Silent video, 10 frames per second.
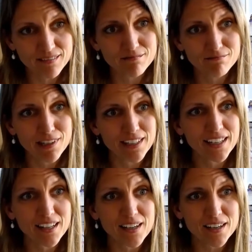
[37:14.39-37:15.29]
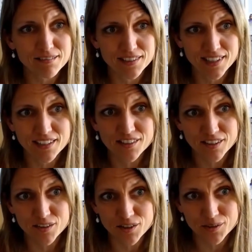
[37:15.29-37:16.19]
really a lot of
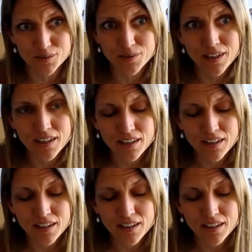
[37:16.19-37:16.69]
attention to.